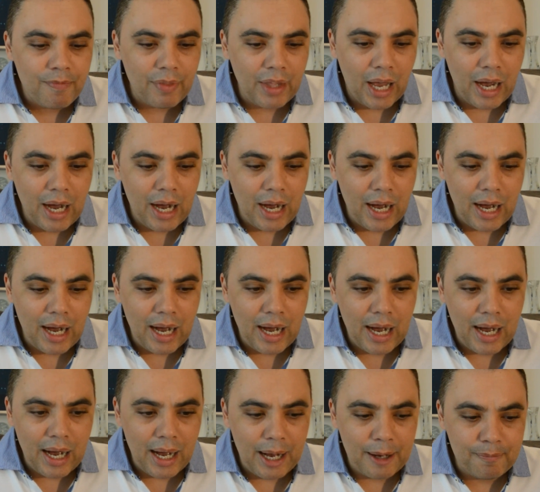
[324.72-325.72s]

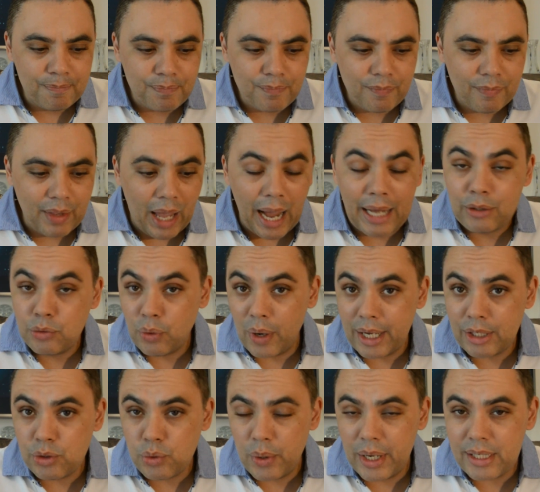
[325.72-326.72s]
I
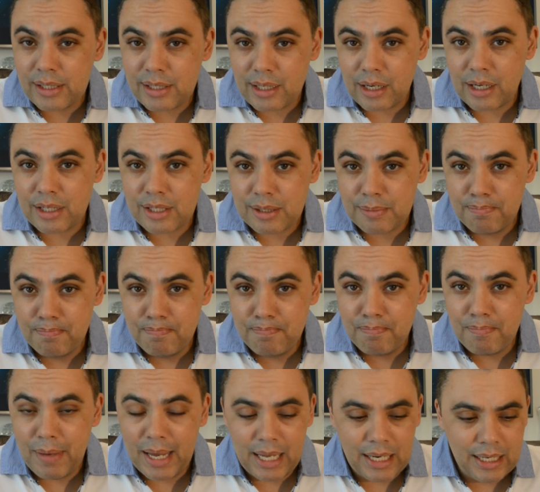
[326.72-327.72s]
try to answer as
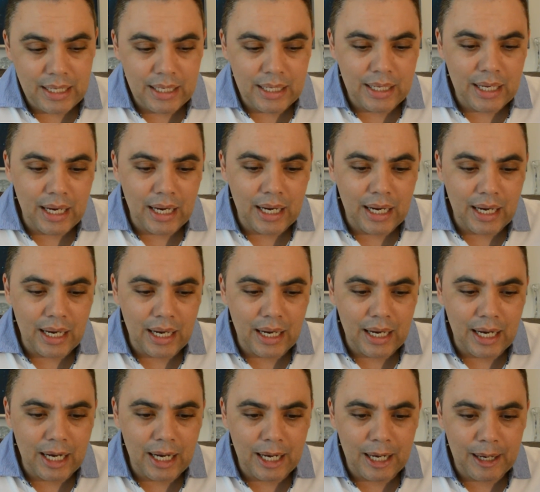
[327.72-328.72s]
many
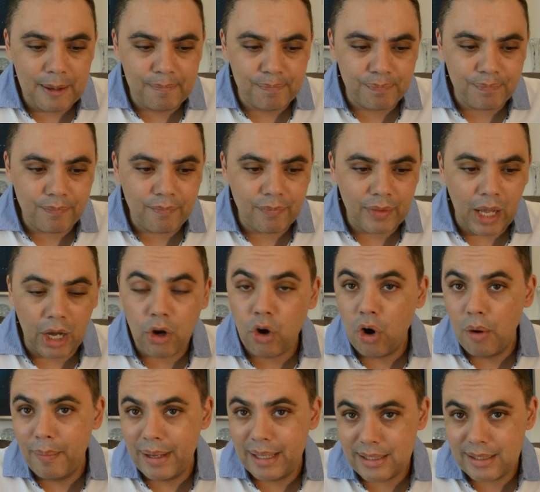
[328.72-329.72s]

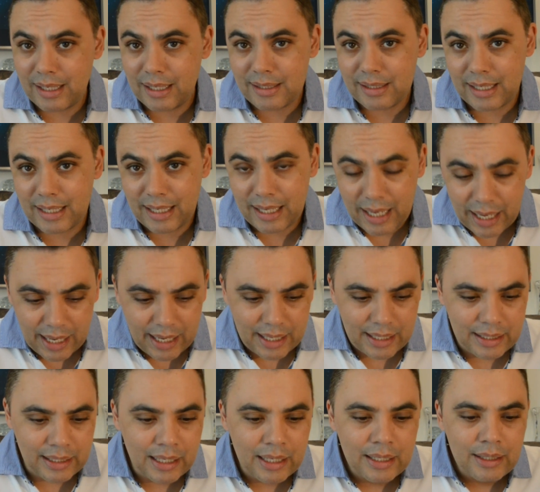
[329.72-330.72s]
comments as I
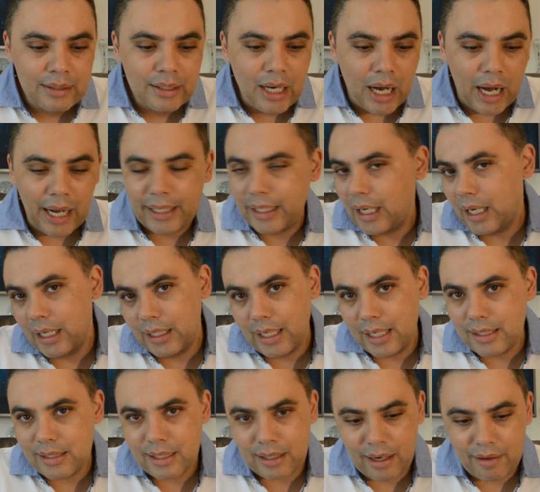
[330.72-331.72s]
can. I can't
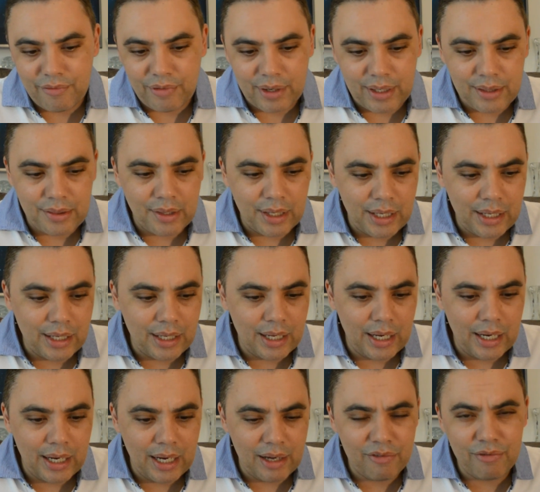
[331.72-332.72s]
answer everything.
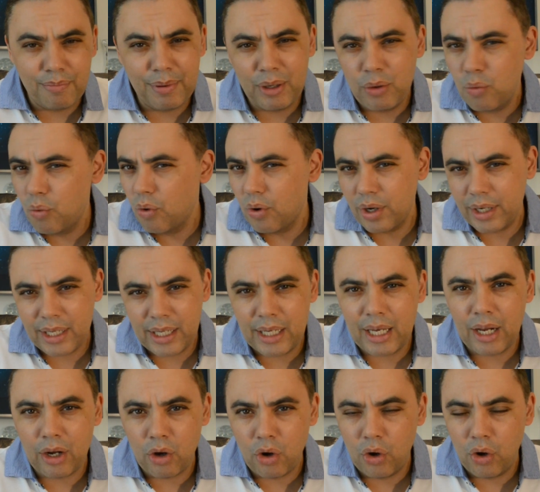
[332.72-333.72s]
I've been working
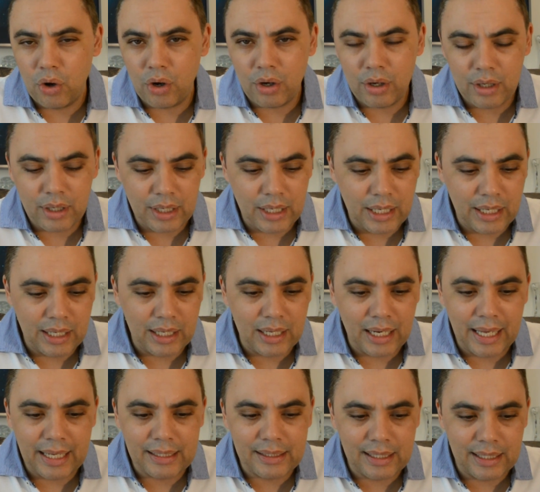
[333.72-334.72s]
a lot
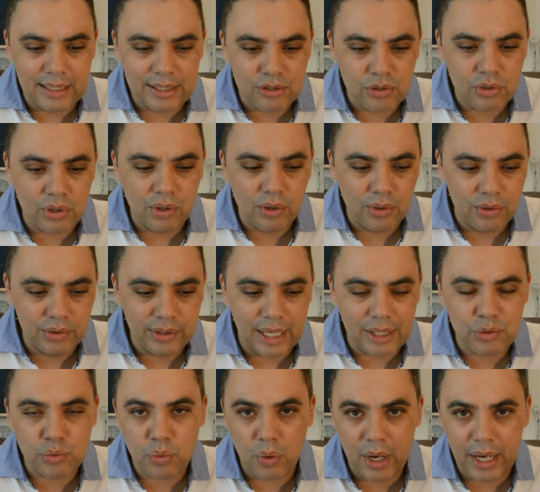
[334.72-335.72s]
lately, so
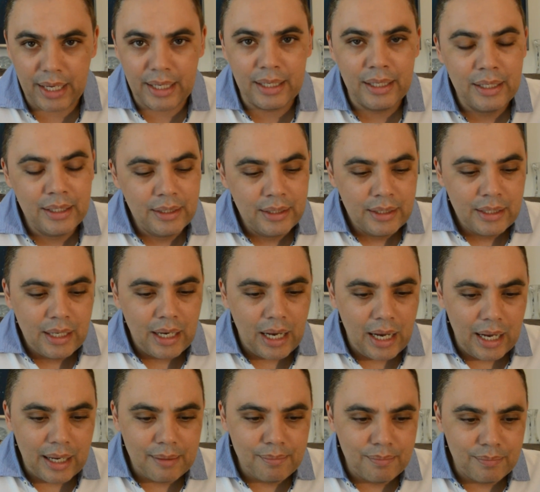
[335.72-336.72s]
that's why
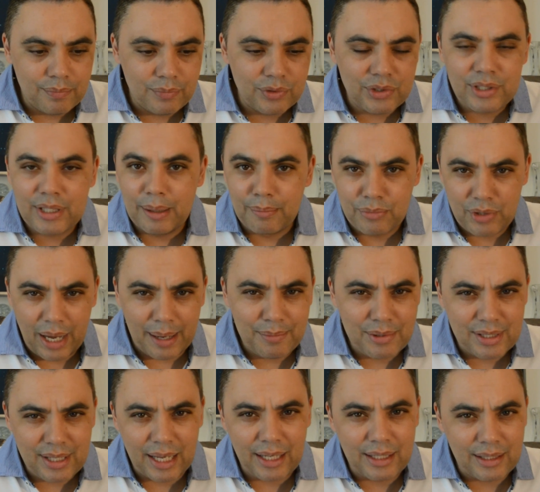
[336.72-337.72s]
I'm
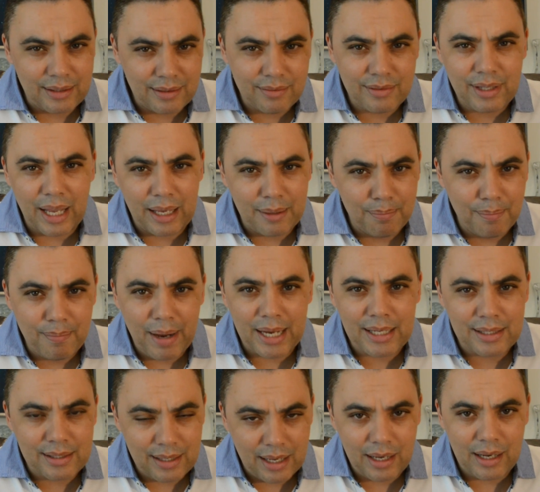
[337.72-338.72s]
sometimes take my
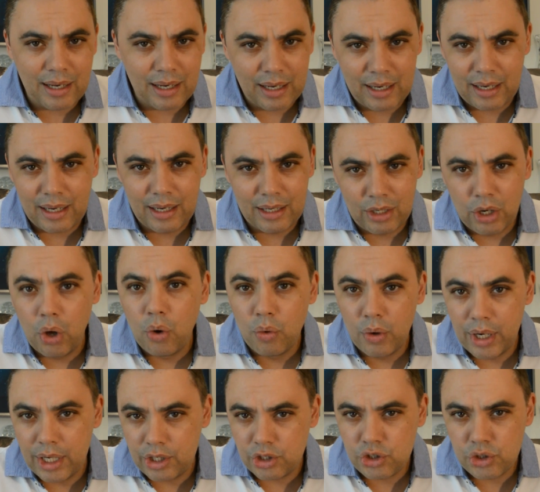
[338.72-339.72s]

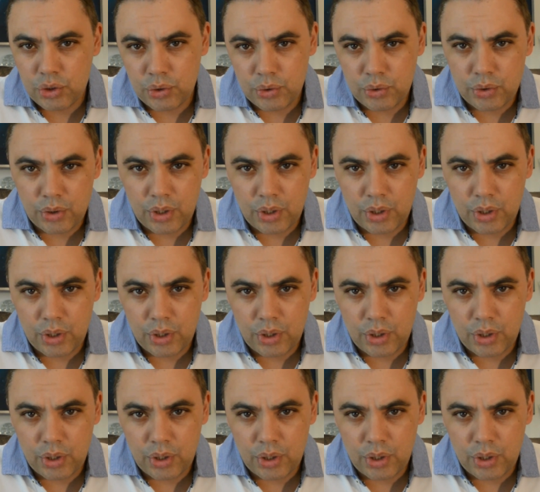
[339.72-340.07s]
longer to